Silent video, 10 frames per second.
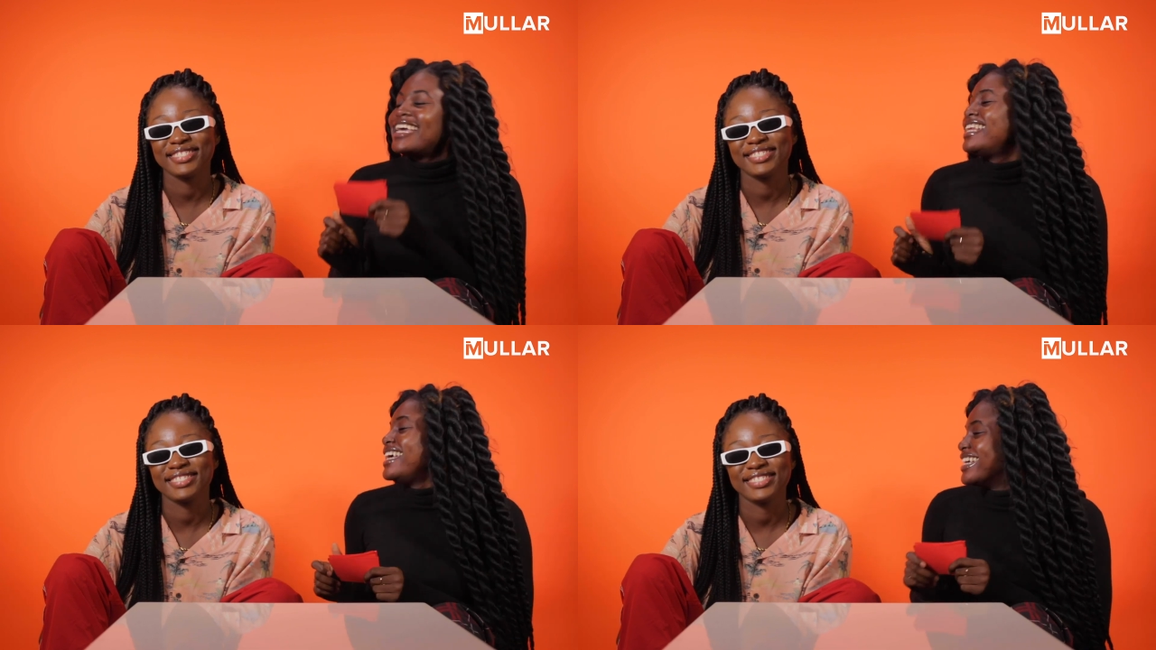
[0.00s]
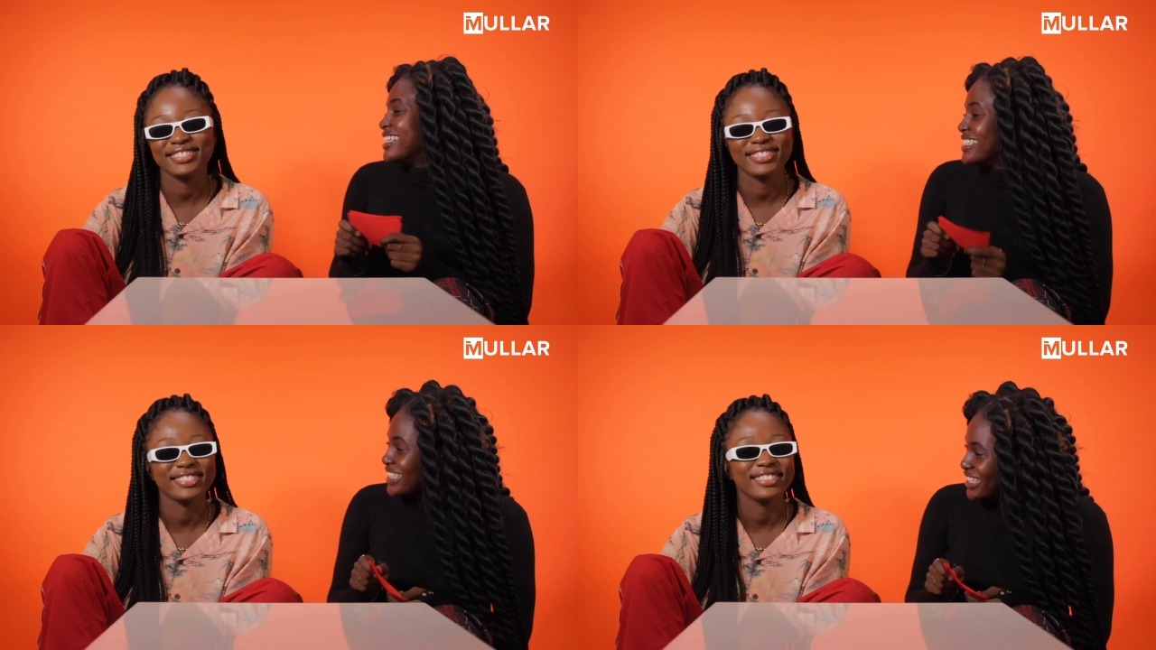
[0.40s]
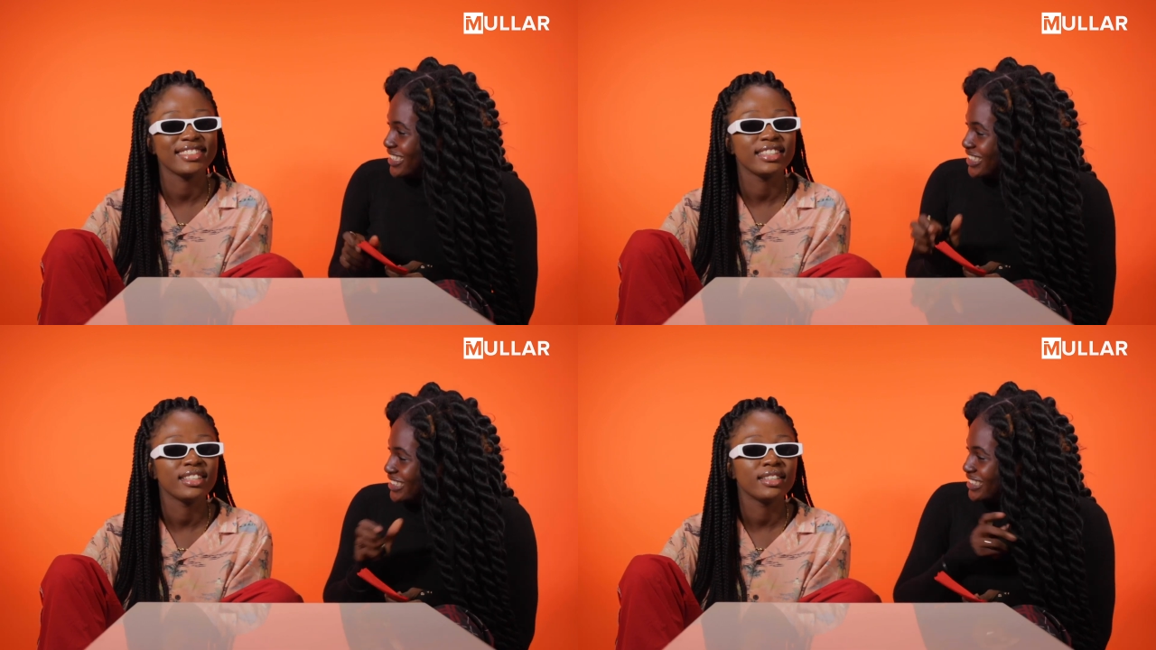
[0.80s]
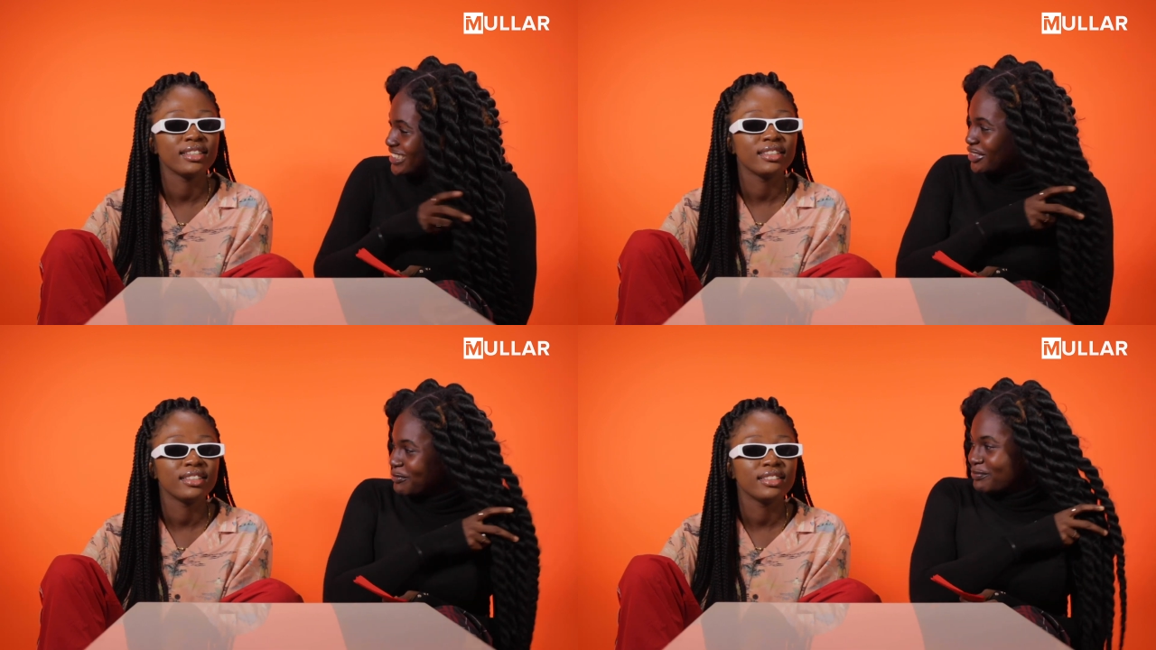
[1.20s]
Speaker 1: any hidden
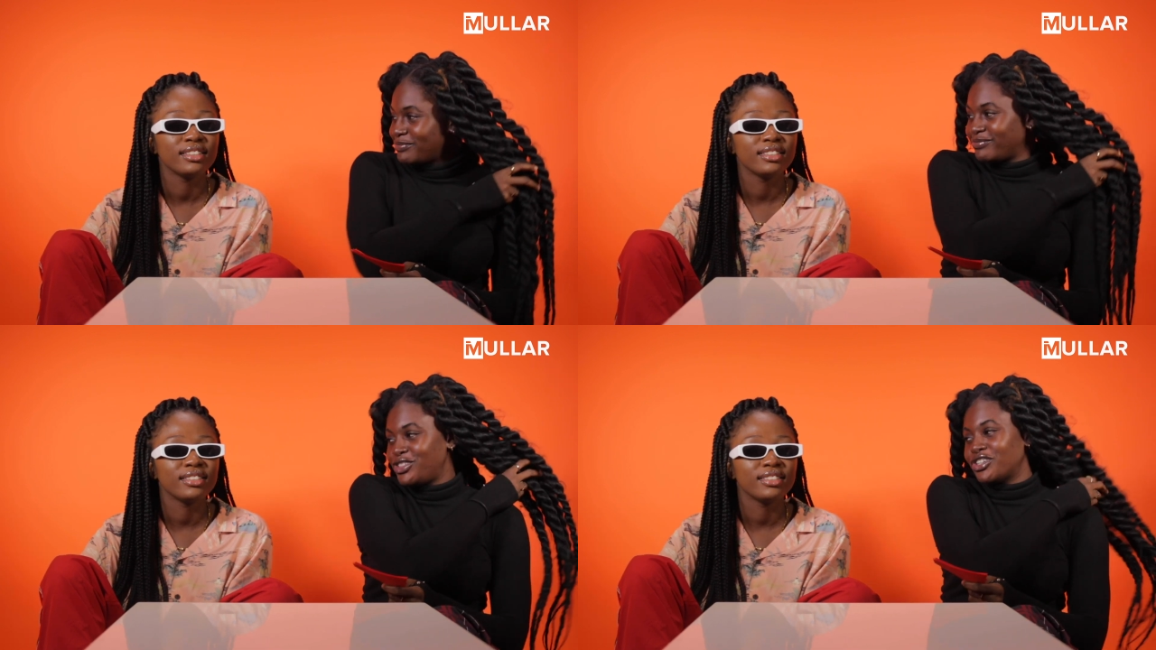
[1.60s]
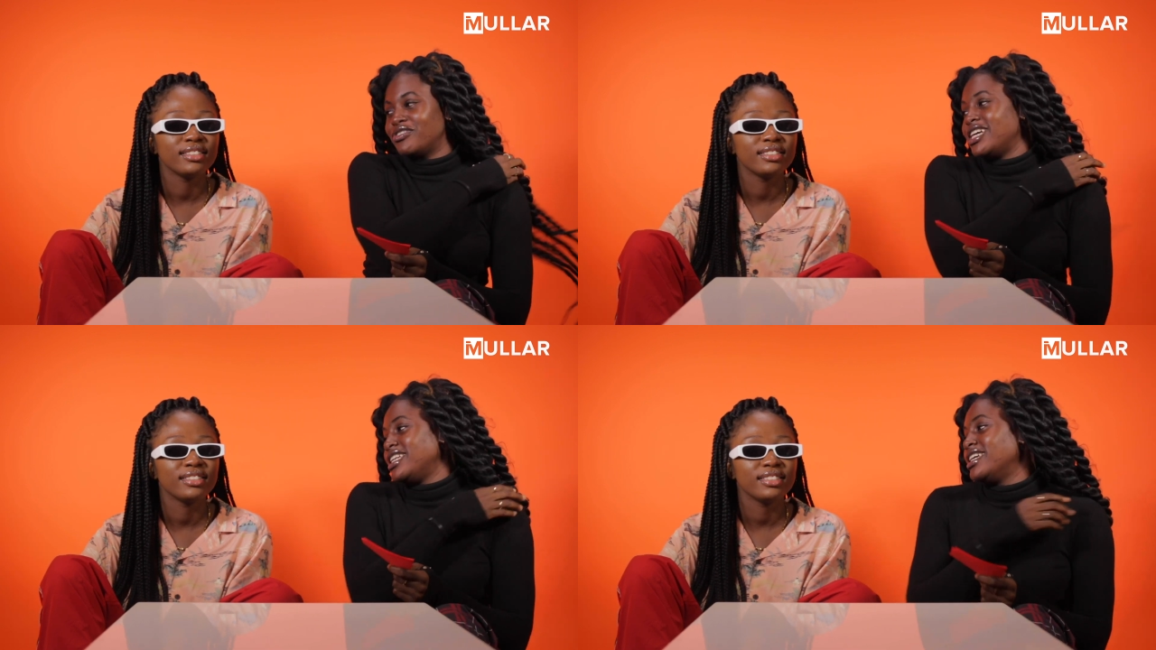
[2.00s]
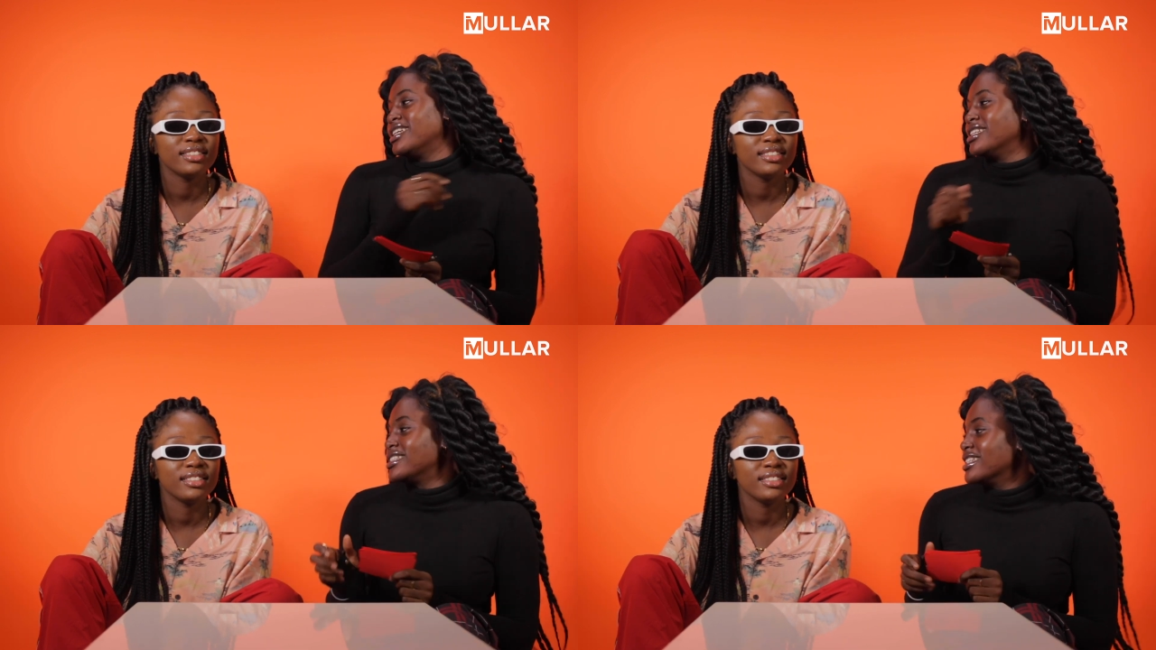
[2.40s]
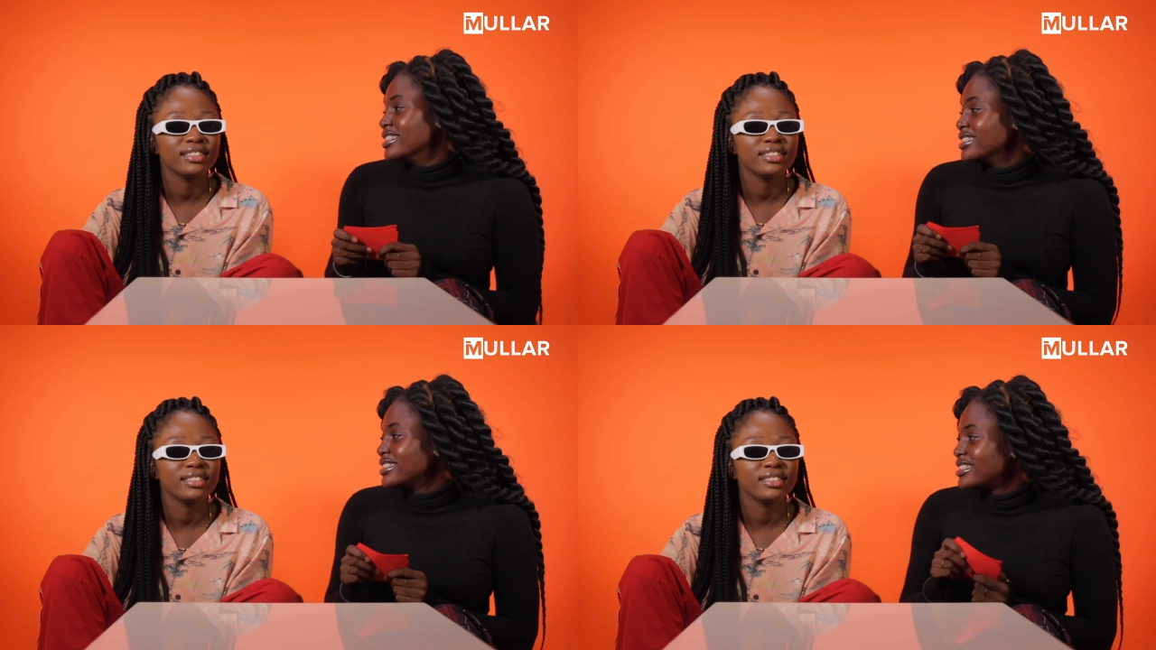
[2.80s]
talents? Do you have any hidden
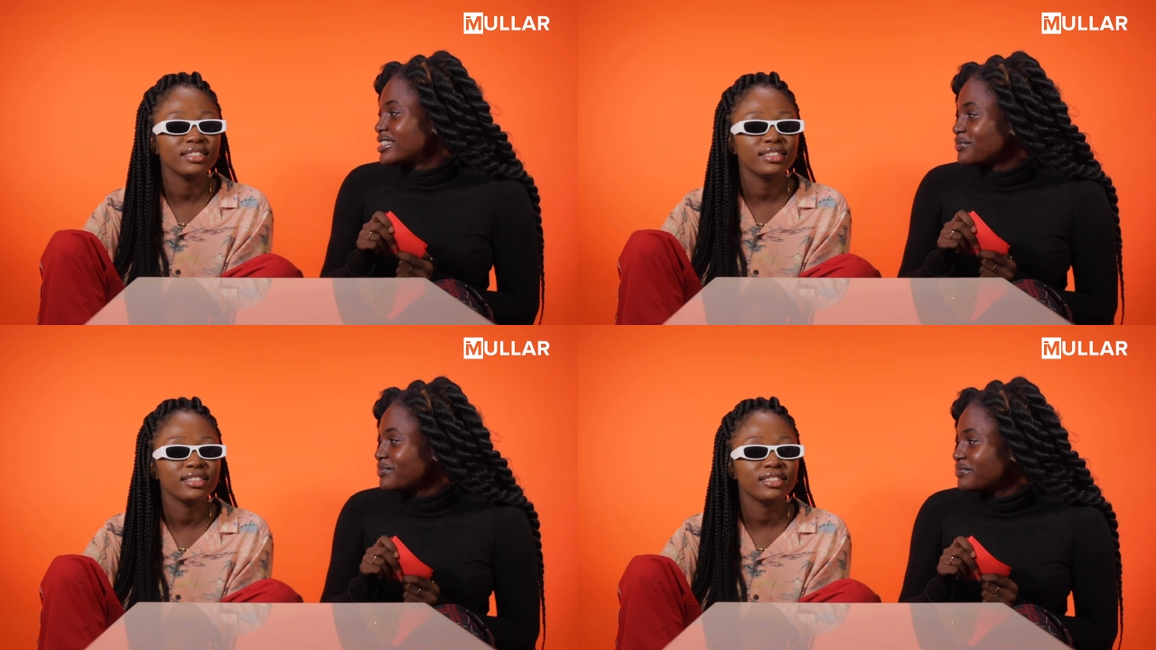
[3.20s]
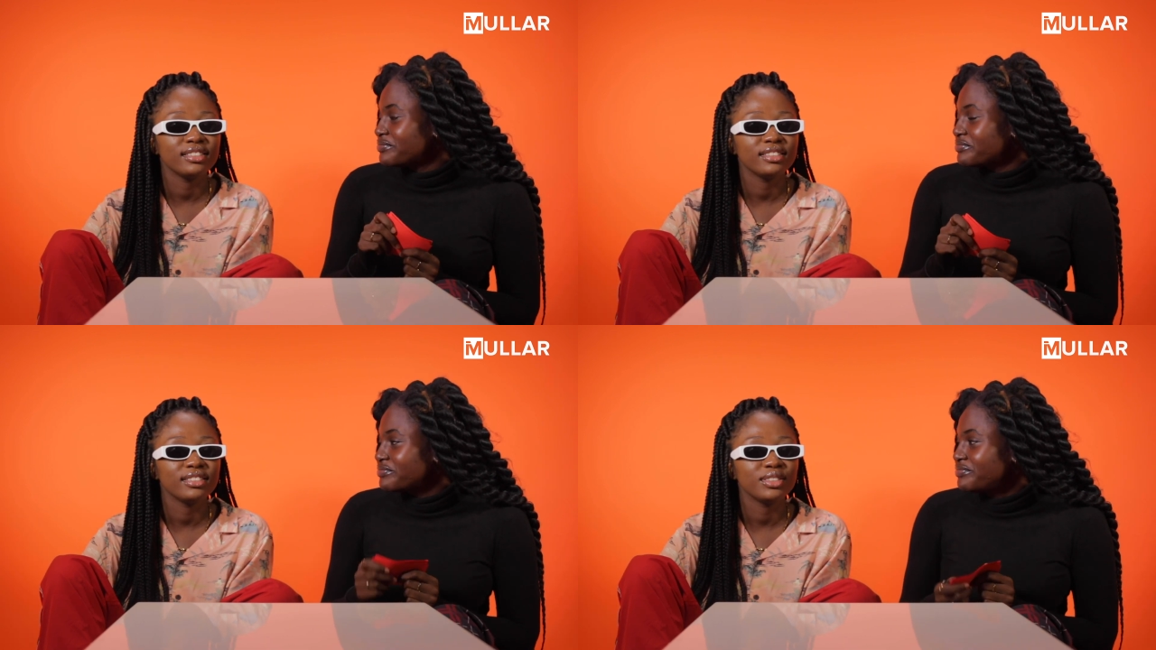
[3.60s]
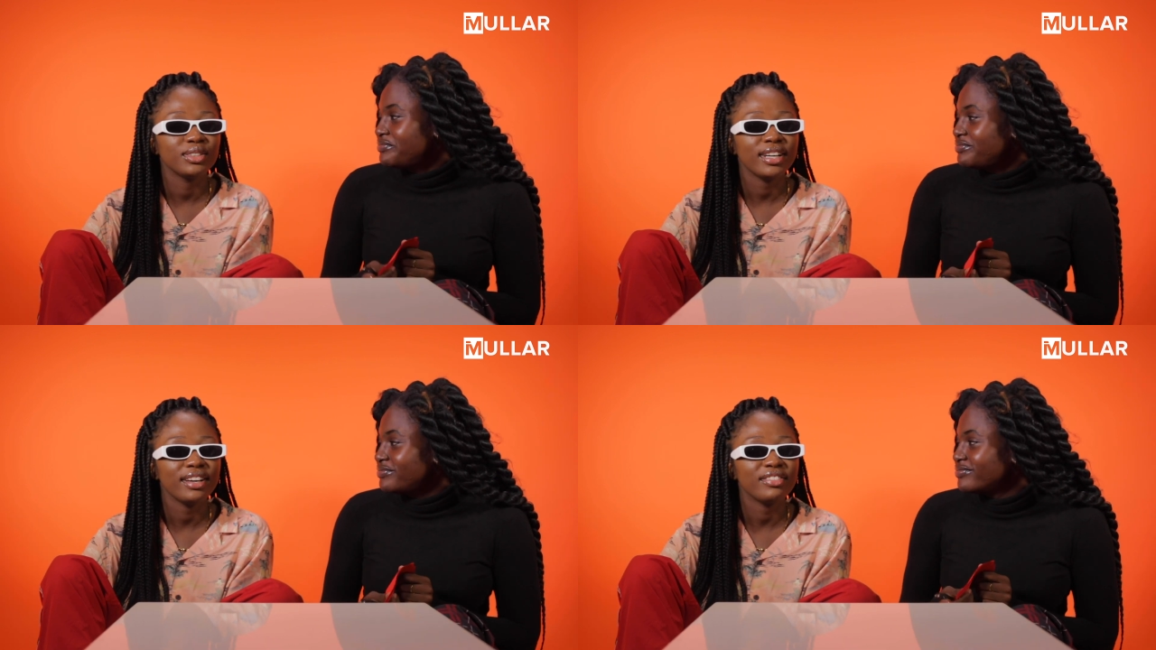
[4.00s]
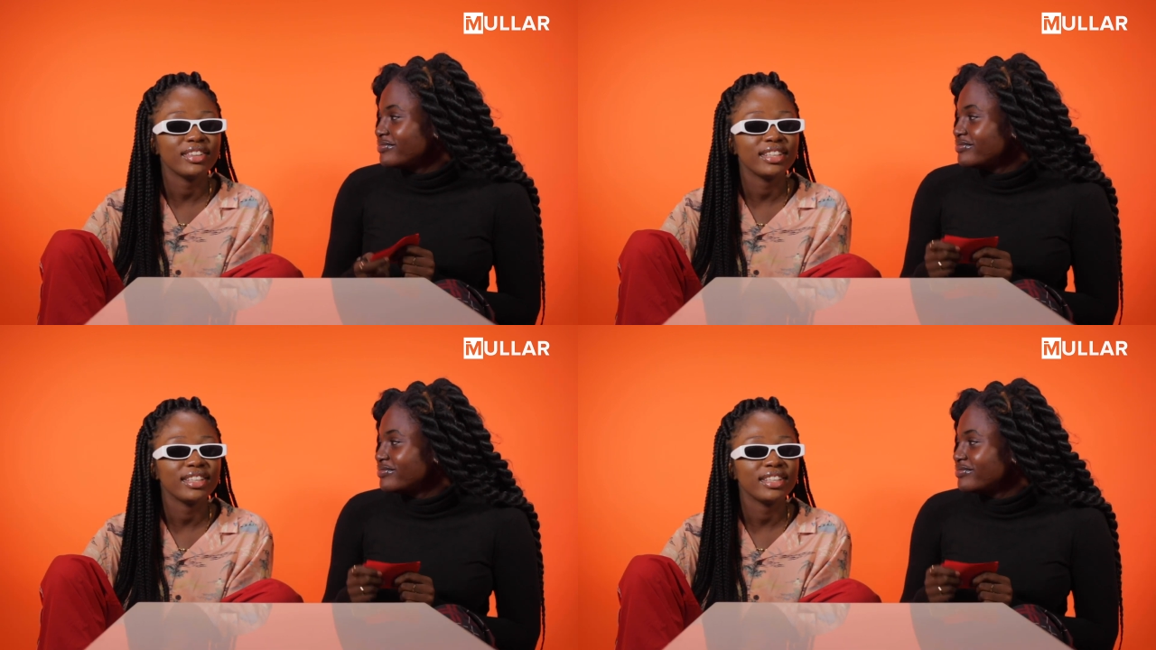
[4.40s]
talents?
Speaker 2: Do I have